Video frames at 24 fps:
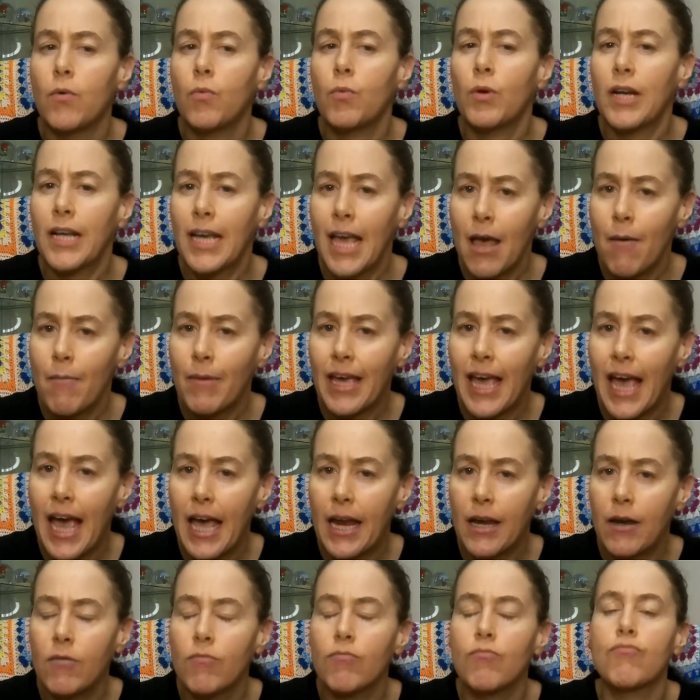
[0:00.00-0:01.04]
Would I get them
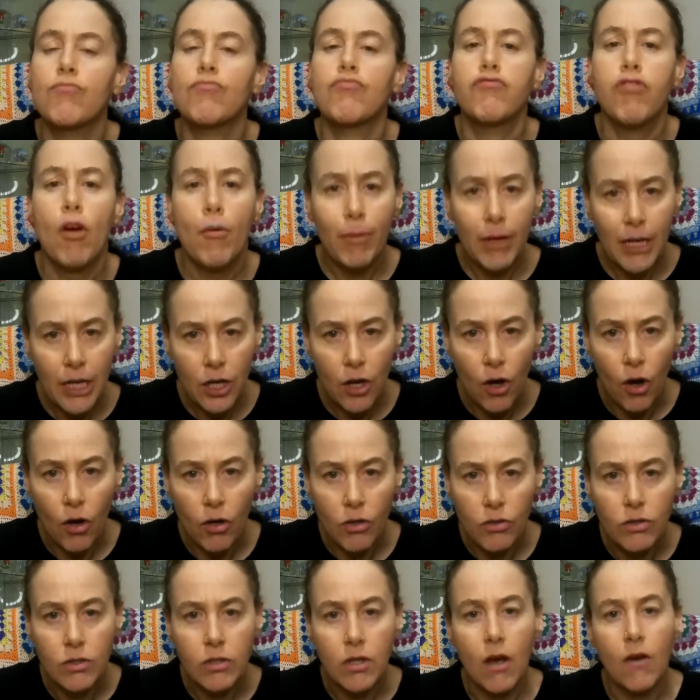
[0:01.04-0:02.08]
again? Probably
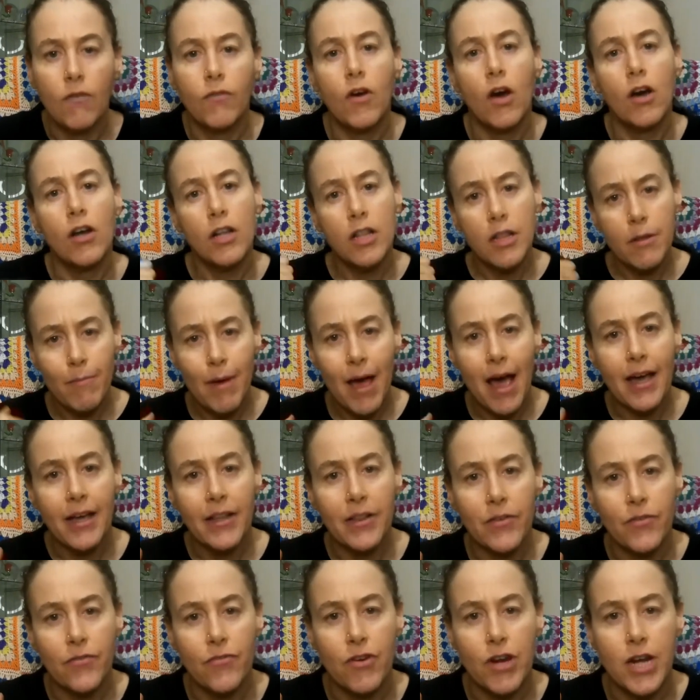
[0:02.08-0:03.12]
not. I've got another bag
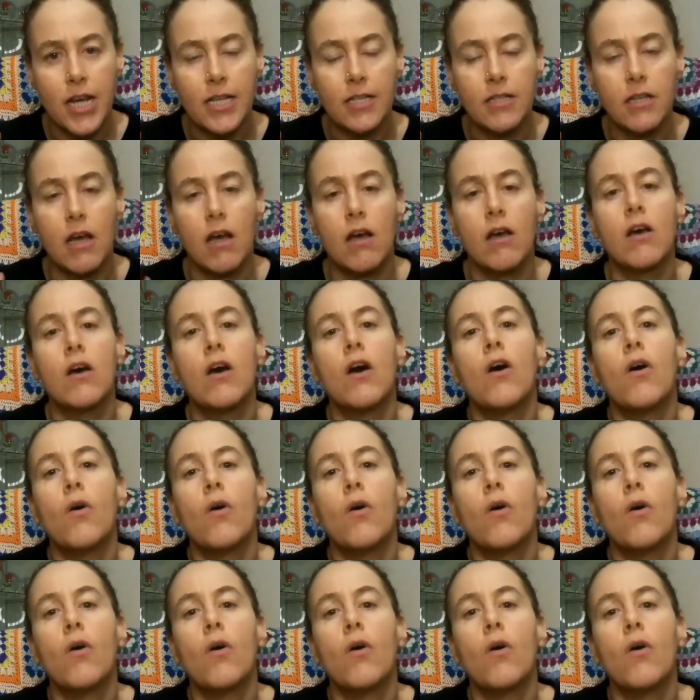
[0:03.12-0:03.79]
in the freezer.